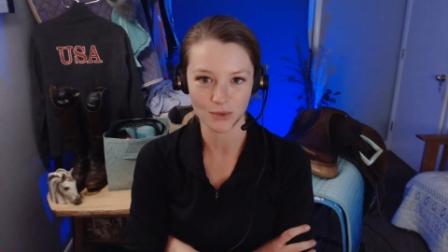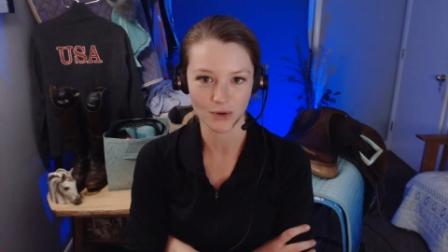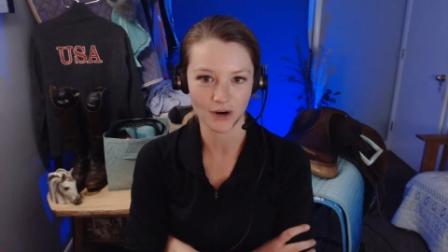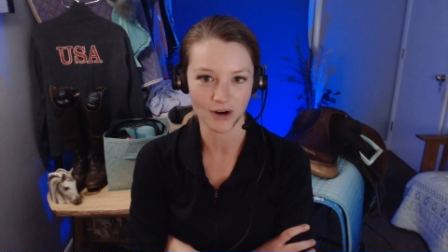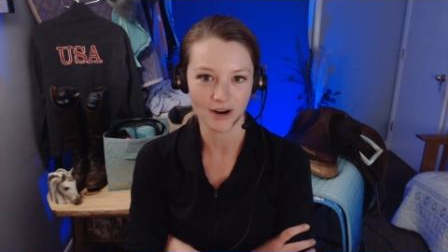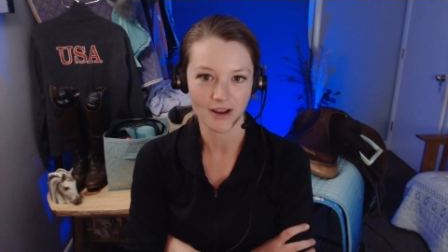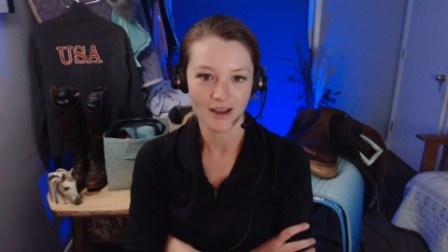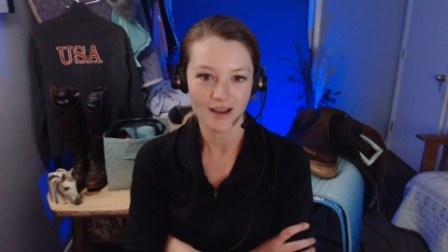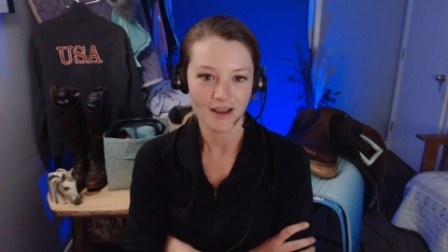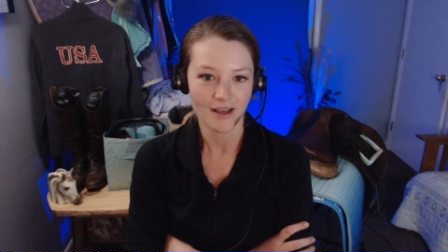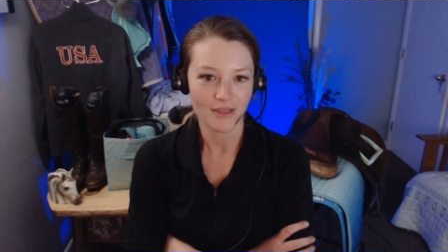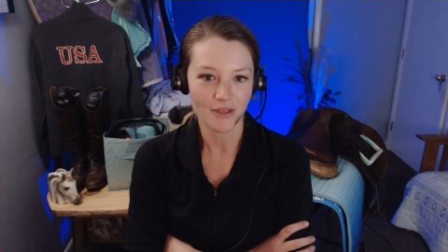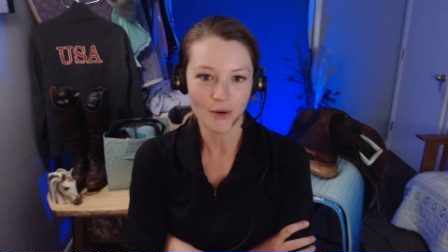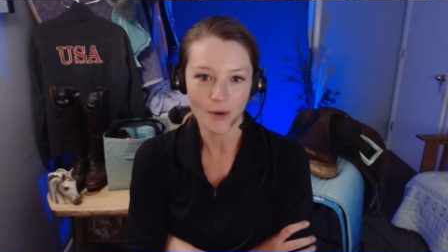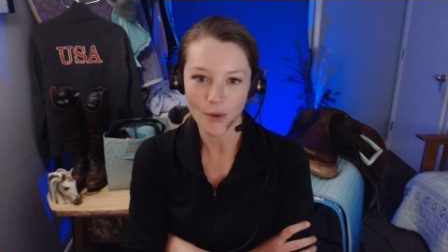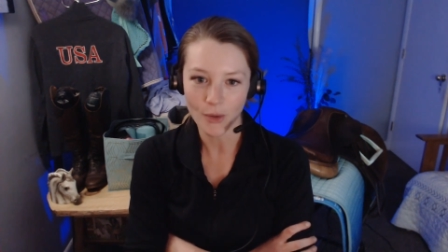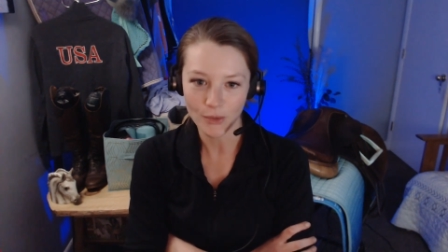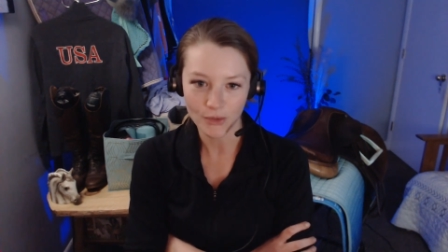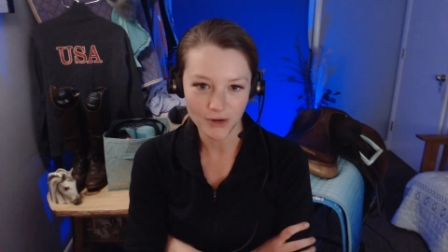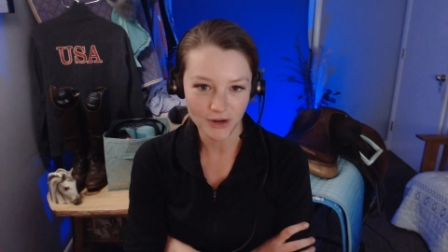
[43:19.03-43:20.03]
or the
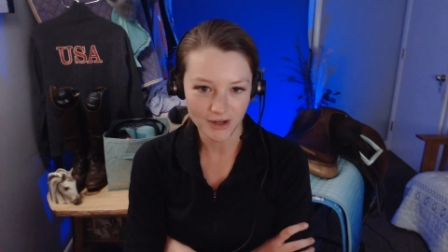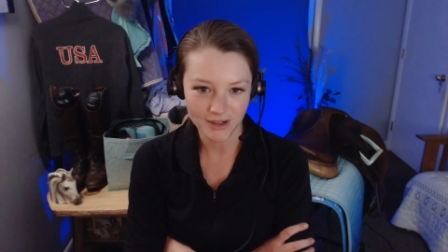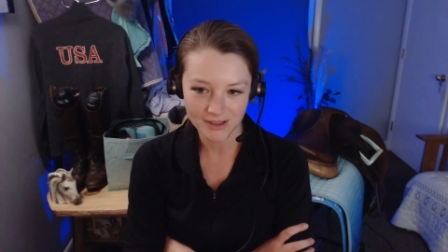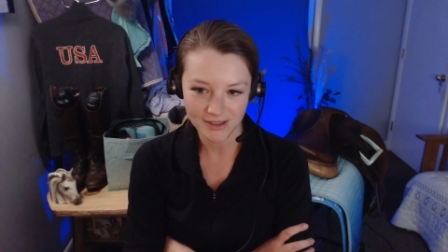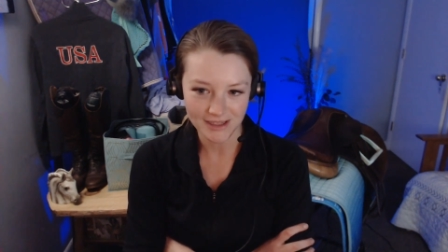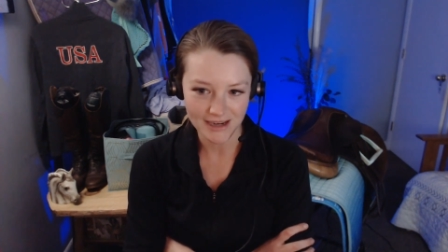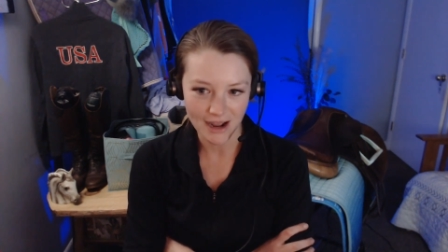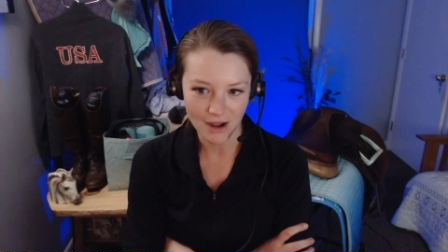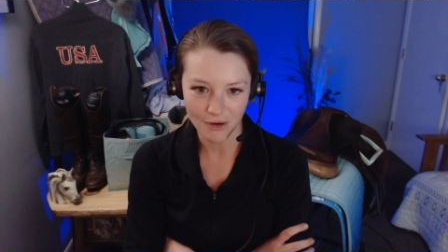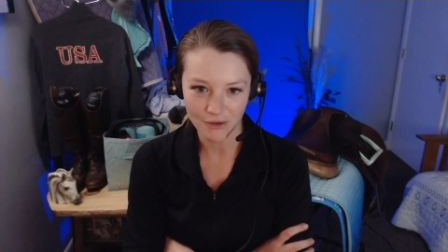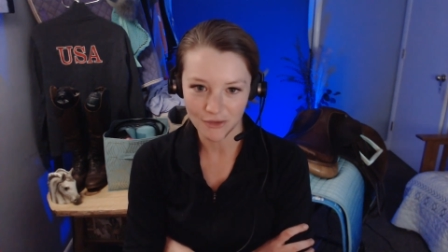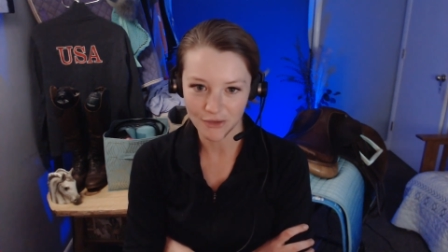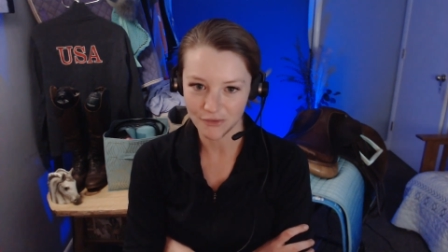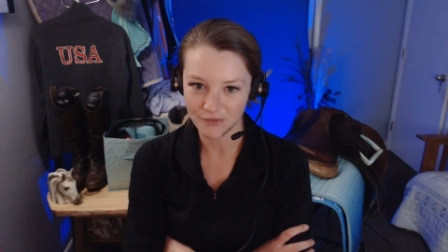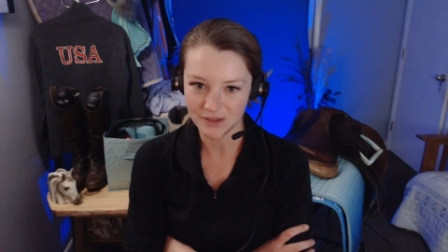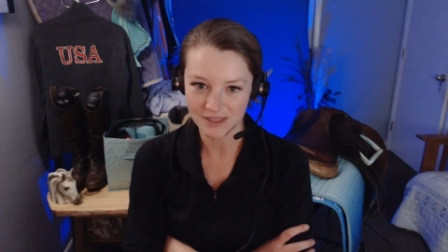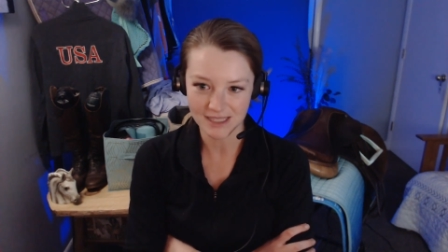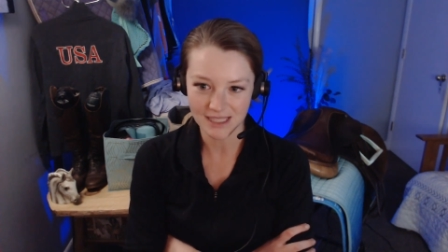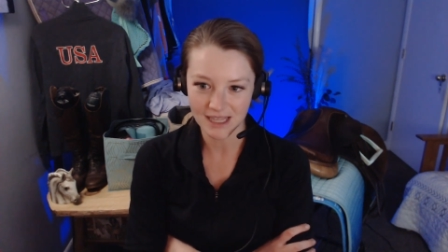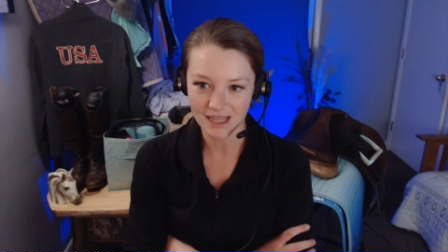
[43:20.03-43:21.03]
owners now of the
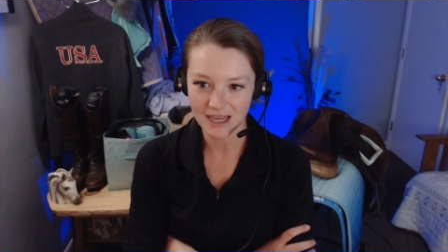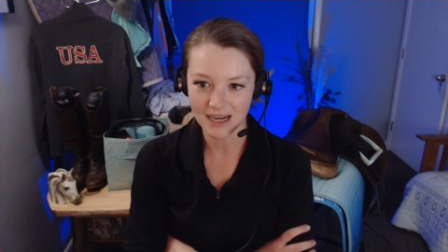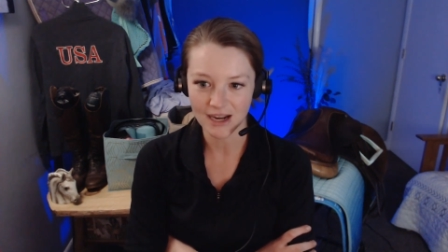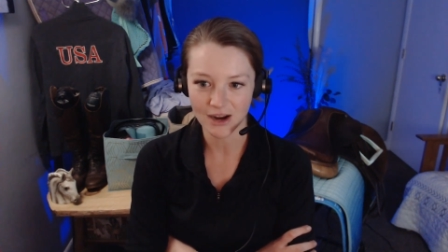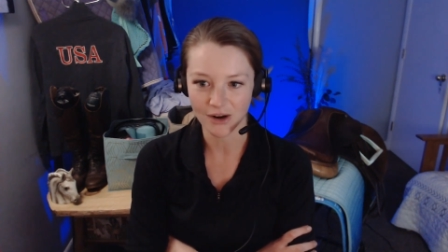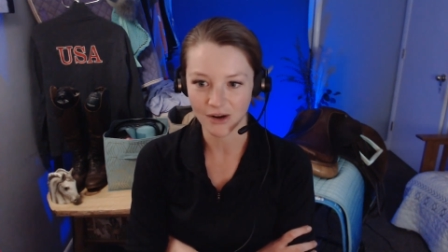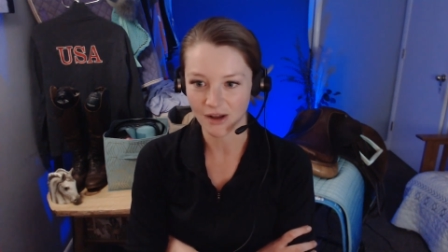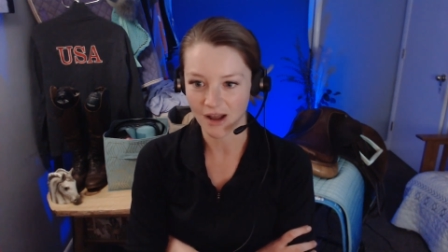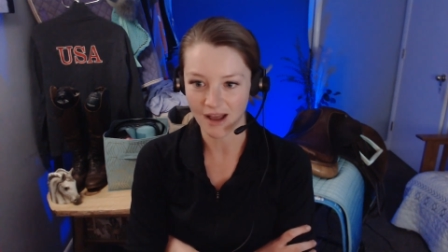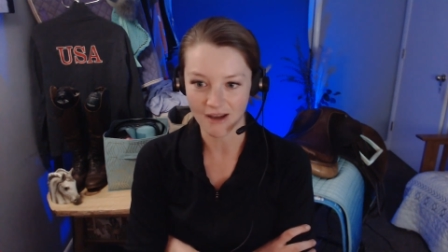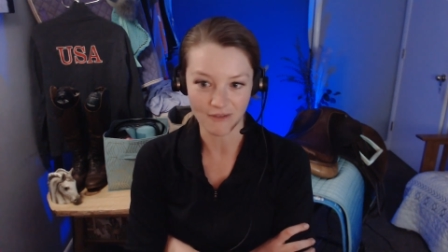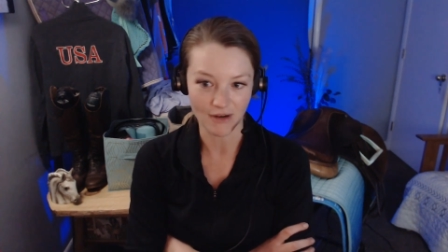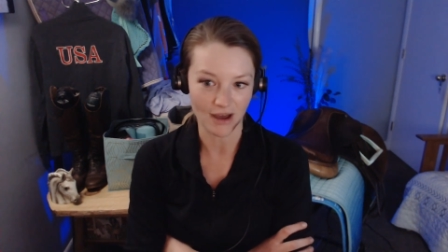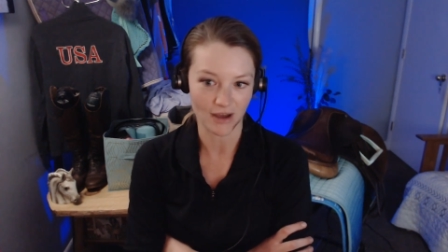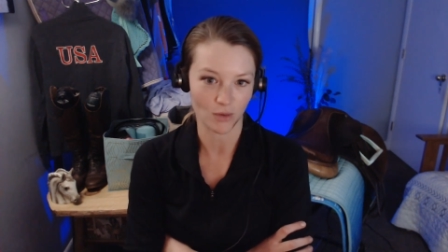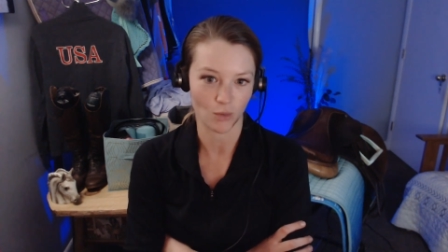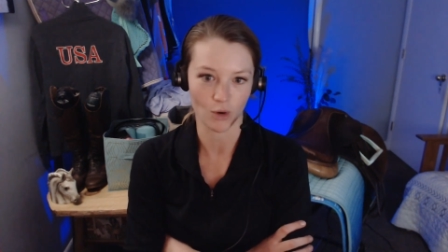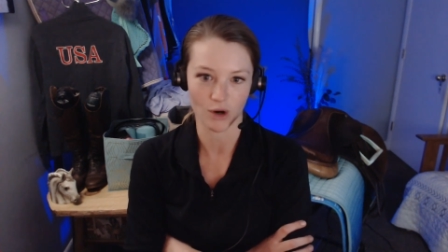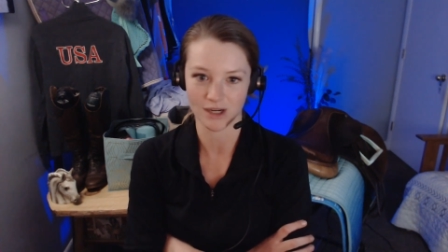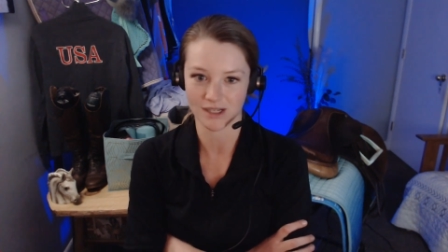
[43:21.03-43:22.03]
facility have had
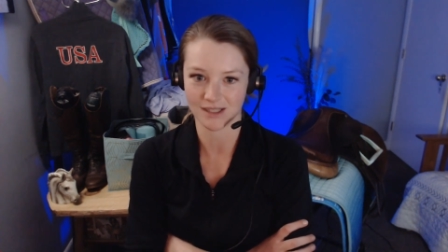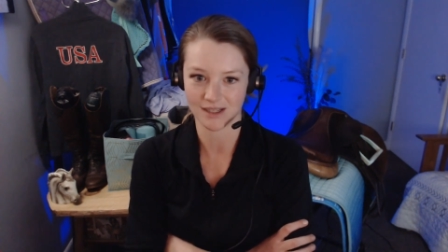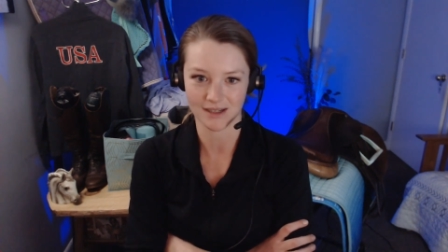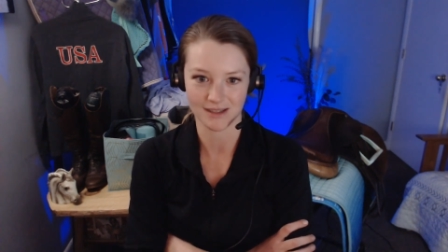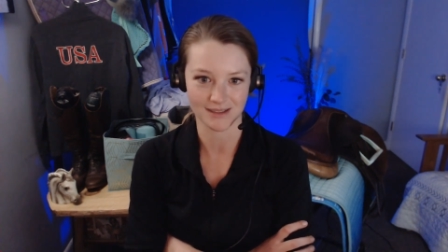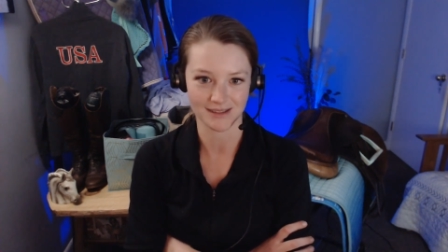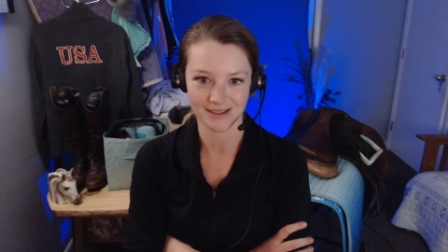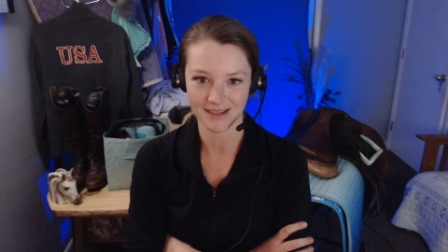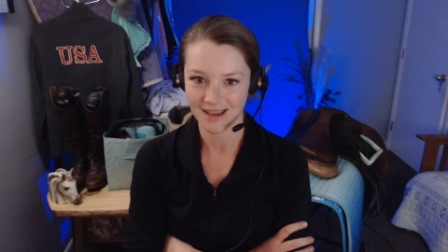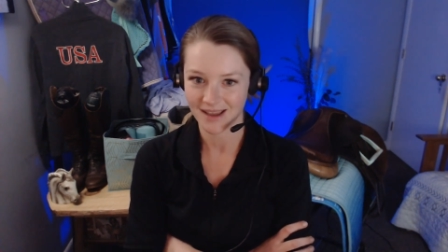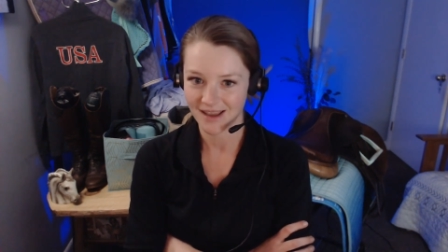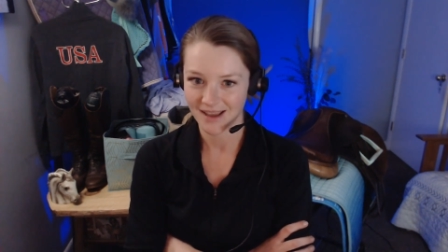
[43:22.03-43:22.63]
horses